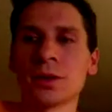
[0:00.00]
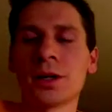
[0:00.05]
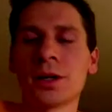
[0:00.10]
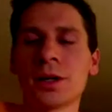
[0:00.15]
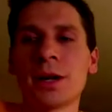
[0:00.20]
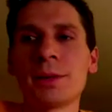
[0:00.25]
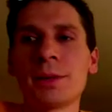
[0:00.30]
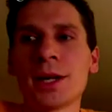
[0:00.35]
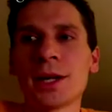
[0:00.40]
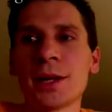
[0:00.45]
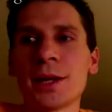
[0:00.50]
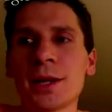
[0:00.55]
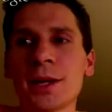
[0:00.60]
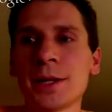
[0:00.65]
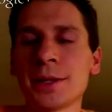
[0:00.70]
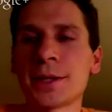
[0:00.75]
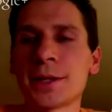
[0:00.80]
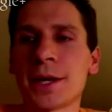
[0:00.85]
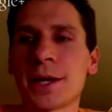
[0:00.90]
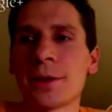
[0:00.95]
I mean, I
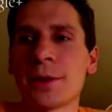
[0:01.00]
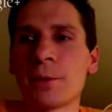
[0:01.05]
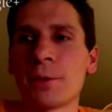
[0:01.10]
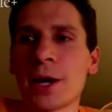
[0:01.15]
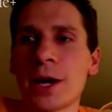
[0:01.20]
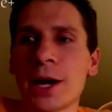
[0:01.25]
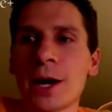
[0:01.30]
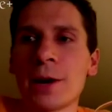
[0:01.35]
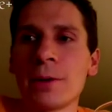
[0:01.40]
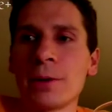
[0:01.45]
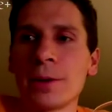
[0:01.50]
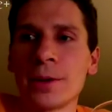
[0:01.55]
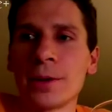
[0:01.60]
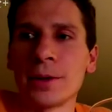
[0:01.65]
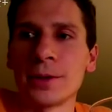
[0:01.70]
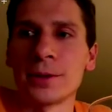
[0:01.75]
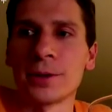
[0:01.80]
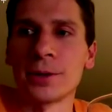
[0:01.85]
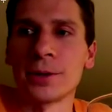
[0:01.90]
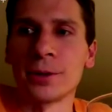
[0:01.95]
think it's on the way out in
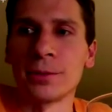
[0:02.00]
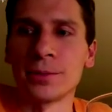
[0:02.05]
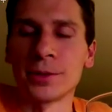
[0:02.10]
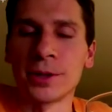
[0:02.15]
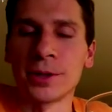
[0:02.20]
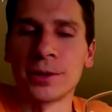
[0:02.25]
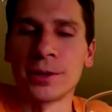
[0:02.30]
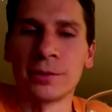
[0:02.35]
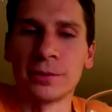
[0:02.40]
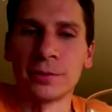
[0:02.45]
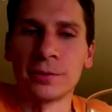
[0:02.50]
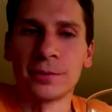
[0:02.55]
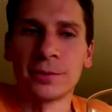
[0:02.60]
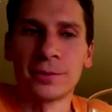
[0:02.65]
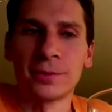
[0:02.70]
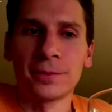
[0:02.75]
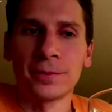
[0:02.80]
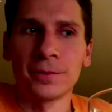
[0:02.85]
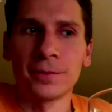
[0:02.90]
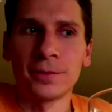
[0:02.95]
the terms of,
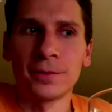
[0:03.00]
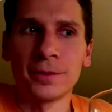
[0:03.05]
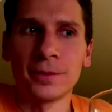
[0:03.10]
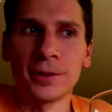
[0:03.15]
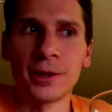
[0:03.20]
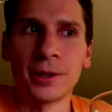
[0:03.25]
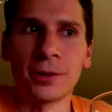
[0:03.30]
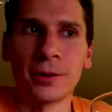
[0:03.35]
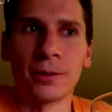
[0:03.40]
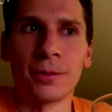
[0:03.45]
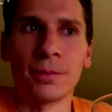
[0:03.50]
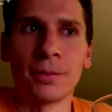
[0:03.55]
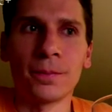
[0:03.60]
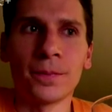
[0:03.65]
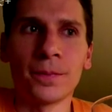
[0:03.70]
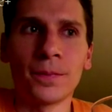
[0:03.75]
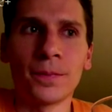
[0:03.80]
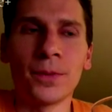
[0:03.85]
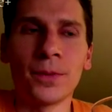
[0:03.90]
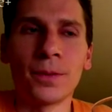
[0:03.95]

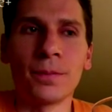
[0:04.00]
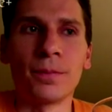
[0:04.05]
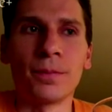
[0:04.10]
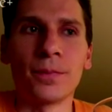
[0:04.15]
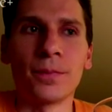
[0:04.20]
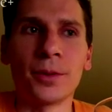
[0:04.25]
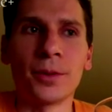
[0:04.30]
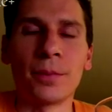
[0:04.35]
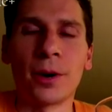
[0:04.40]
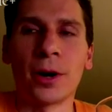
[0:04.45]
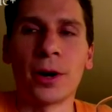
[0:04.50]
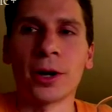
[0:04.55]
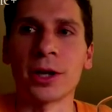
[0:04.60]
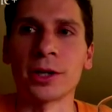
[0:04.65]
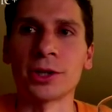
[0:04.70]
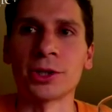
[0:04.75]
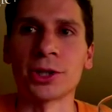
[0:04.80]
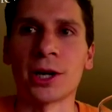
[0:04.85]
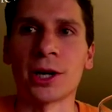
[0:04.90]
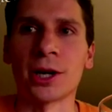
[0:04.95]
the
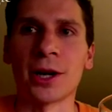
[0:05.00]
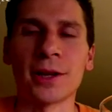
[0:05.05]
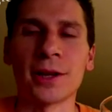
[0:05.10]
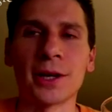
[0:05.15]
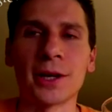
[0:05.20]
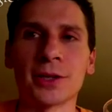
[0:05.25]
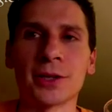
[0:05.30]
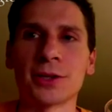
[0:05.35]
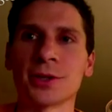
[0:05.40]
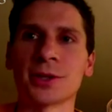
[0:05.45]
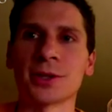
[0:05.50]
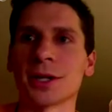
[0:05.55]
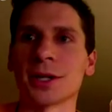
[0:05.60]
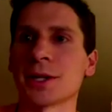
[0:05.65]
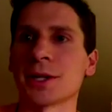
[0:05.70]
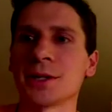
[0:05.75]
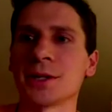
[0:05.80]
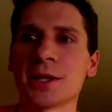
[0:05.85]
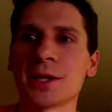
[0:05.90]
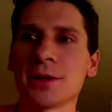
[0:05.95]
market share. I think it's just going
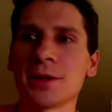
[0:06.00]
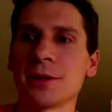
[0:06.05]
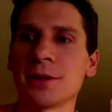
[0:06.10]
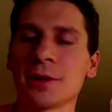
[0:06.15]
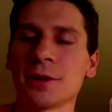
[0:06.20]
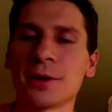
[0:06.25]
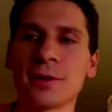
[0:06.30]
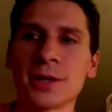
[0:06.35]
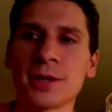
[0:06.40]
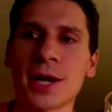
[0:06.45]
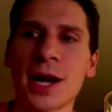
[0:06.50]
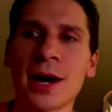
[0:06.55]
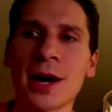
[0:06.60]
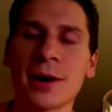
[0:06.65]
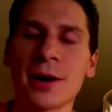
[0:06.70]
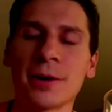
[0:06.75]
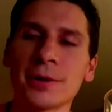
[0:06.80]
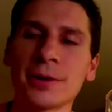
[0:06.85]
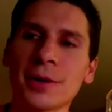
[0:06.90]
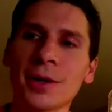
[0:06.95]
to continue to go
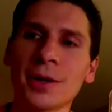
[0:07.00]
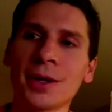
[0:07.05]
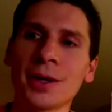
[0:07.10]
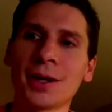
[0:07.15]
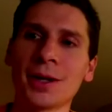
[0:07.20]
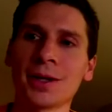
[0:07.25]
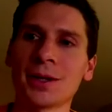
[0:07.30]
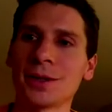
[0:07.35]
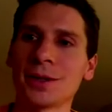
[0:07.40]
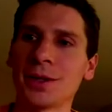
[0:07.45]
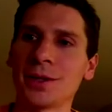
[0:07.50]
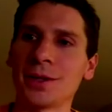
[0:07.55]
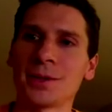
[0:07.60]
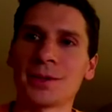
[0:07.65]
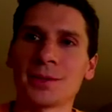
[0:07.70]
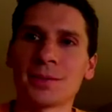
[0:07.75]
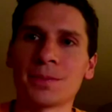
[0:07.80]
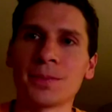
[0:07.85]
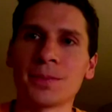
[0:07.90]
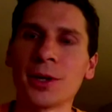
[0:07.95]
down.
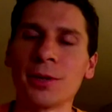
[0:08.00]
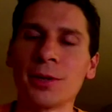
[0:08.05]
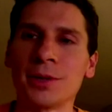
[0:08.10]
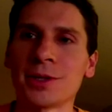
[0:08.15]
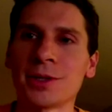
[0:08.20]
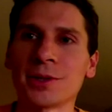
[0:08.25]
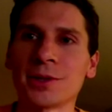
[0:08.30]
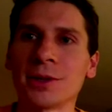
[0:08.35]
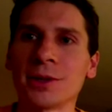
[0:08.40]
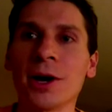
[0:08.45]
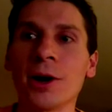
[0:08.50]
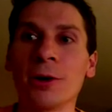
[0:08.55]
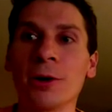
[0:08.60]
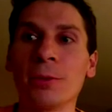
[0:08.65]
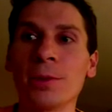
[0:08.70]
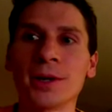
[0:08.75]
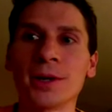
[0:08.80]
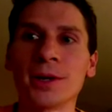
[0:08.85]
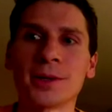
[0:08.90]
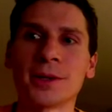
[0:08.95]
It's going to be
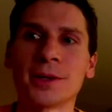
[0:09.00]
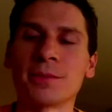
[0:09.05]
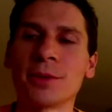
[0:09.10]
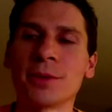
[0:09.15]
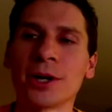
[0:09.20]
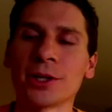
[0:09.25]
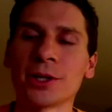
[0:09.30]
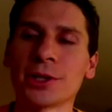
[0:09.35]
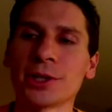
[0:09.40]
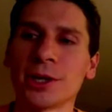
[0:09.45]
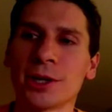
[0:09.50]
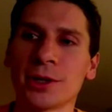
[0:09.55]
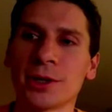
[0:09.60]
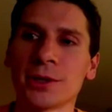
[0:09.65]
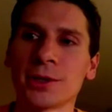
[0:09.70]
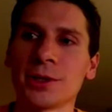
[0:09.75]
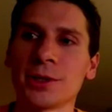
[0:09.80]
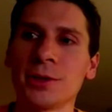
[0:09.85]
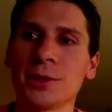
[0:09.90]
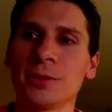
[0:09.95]
slow because its market share
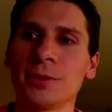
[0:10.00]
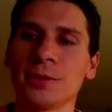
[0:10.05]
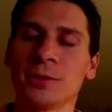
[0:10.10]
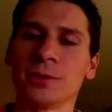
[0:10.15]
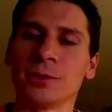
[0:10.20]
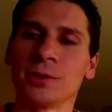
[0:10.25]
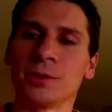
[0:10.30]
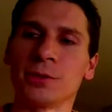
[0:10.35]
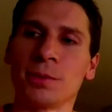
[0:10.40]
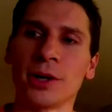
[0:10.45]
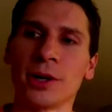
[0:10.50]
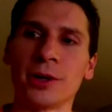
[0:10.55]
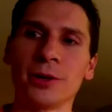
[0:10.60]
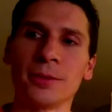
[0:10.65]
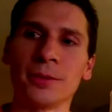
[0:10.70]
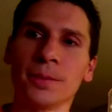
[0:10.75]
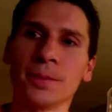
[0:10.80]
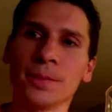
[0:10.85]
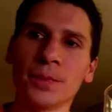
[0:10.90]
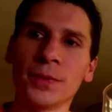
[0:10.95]
is huge, but
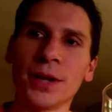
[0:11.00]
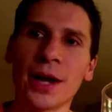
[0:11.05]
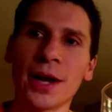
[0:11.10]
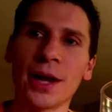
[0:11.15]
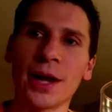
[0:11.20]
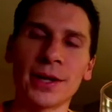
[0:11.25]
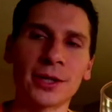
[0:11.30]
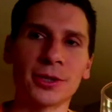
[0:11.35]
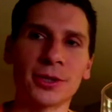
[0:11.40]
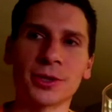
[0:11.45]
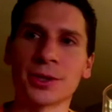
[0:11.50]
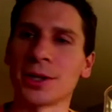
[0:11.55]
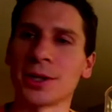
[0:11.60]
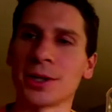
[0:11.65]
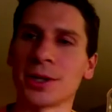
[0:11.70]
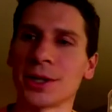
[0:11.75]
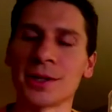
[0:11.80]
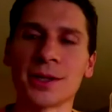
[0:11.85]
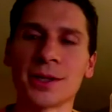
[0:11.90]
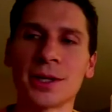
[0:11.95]
I think it's just going
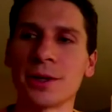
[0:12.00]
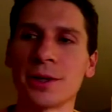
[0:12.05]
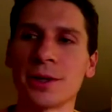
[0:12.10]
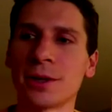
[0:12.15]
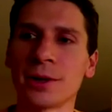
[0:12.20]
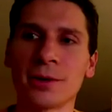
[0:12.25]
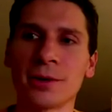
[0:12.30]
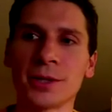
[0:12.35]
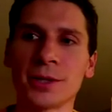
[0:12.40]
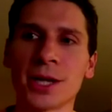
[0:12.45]
to continue to go